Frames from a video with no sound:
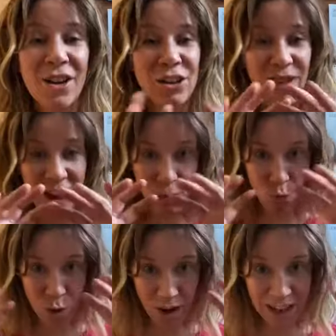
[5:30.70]
because they are
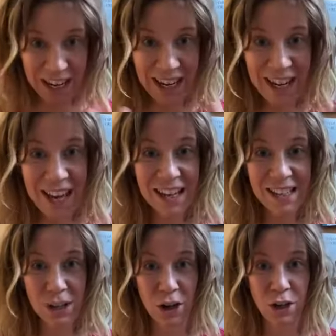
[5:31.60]
working in
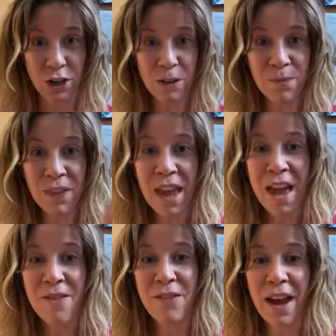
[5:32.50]
circle,
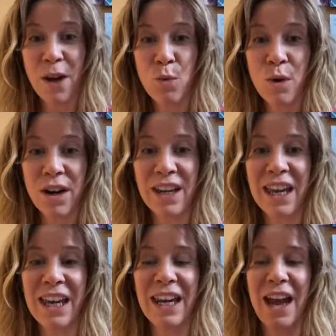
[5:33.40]
they are
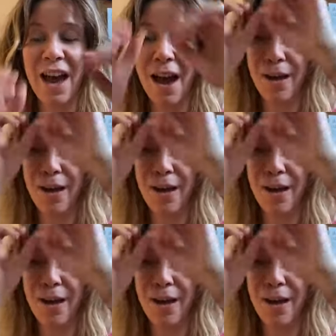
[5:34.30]
working